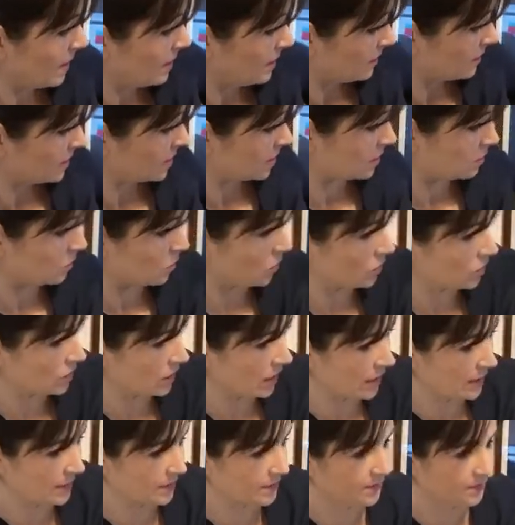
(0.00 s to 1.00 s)
this
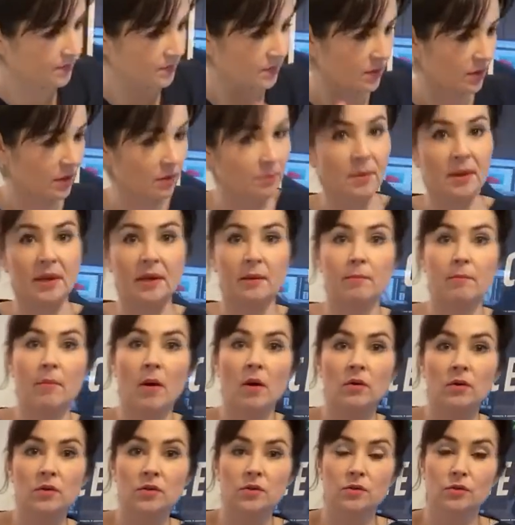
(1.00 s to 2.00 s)
morning
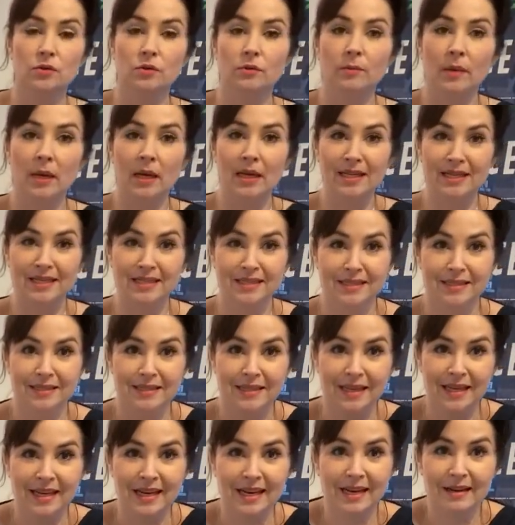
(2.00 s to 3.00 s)
amongst all my
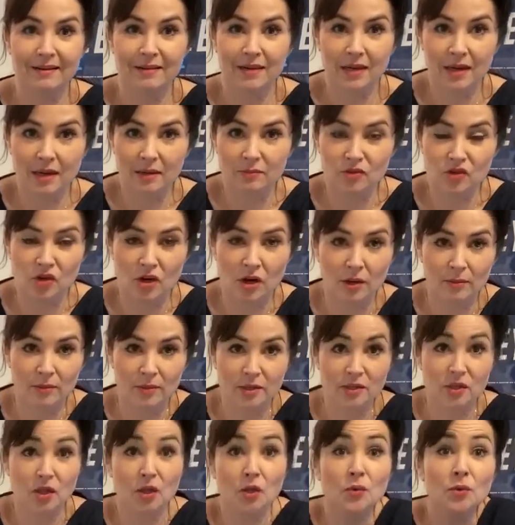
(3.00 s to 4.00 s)
clearing up
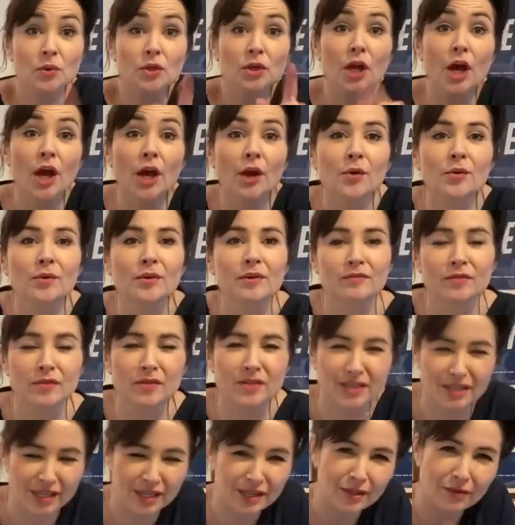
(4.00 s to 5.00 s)
dramas. Who would have known? If
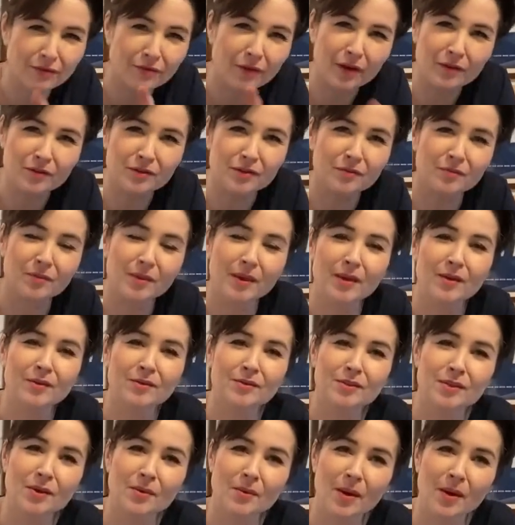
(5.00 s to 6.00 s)
you'd seen the photo of me on
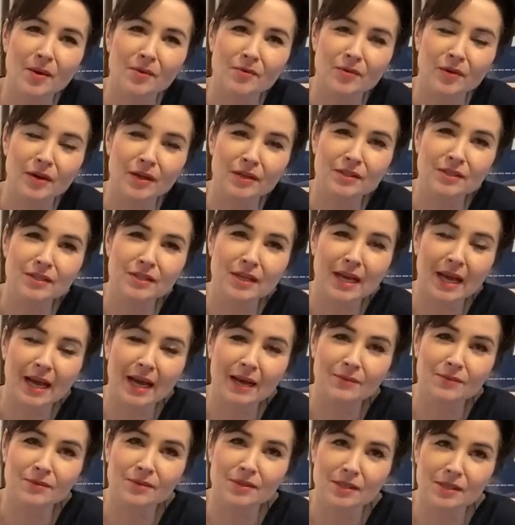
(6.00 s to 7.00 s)
So Over It's
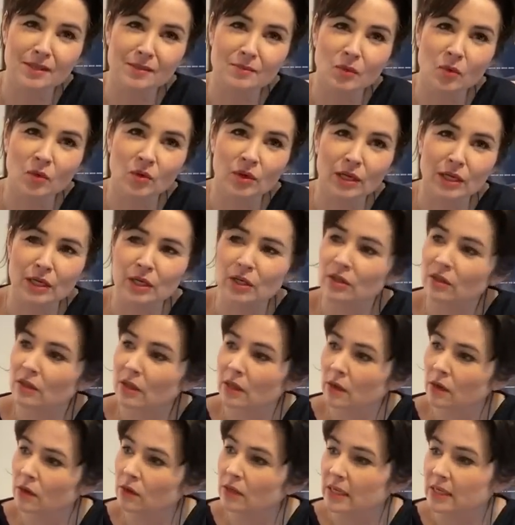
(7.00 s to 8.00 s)
account this morning, you'd
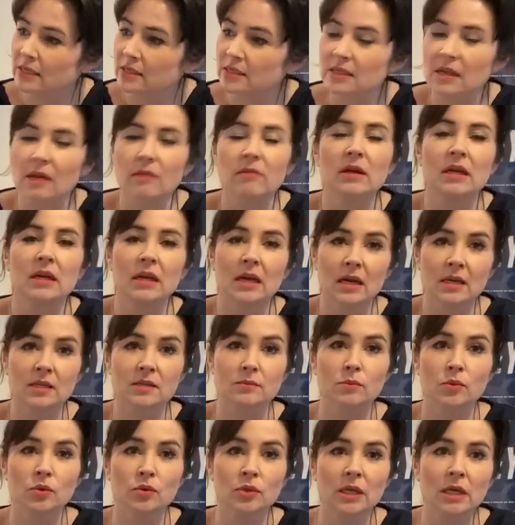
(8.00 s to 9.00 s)
think, oh, Lisa's having a nice
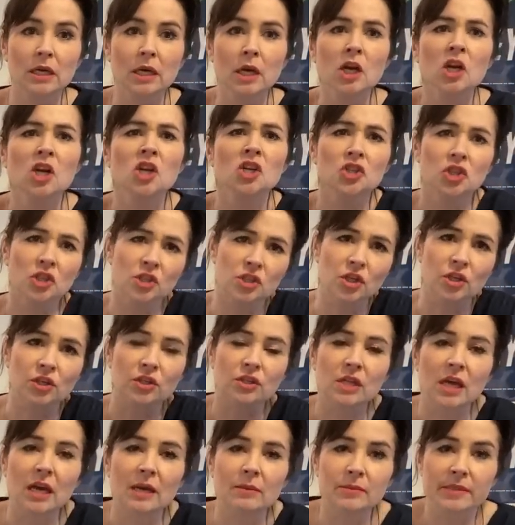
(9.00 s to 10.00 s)
morning. She's got
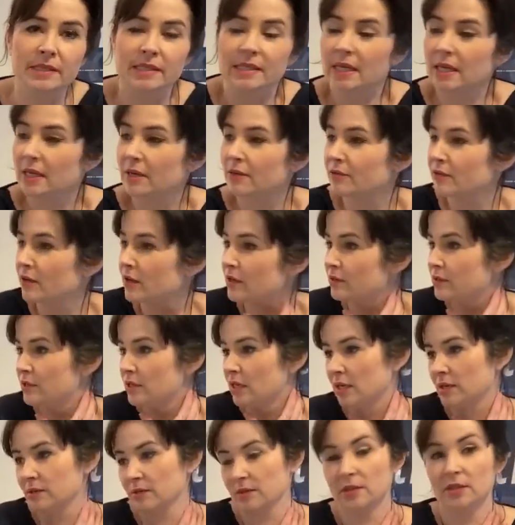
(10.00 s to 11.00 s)
time to take a photo.
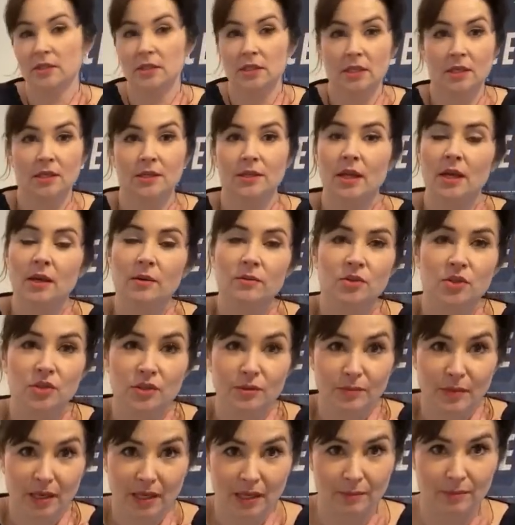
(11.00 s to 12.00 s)
That was
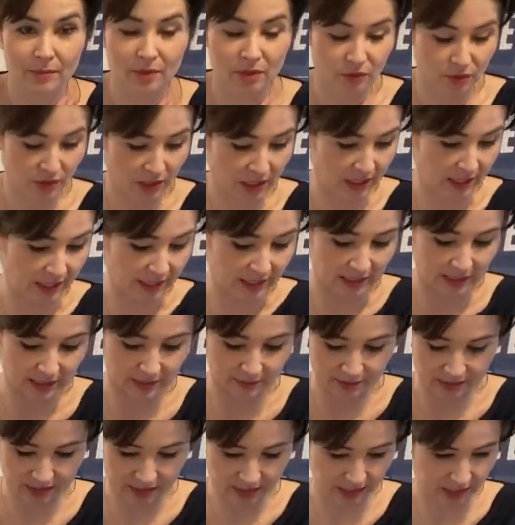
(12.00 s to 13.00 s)
just me in between cleaning
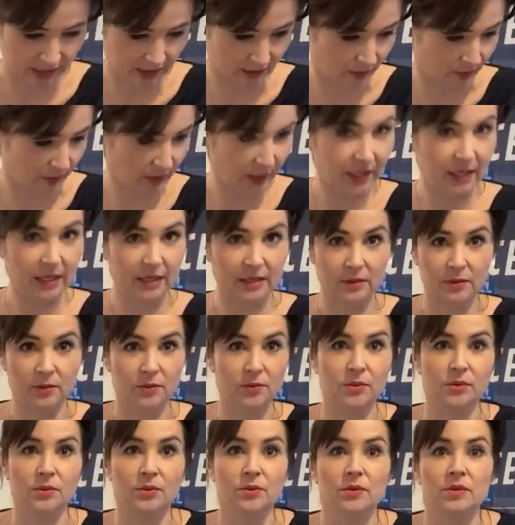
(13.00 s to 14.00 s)
up sick and wee and all
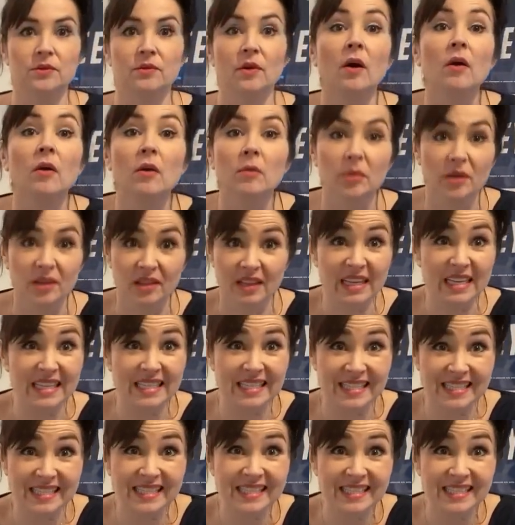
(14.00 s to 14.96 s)
sorts of horrible things.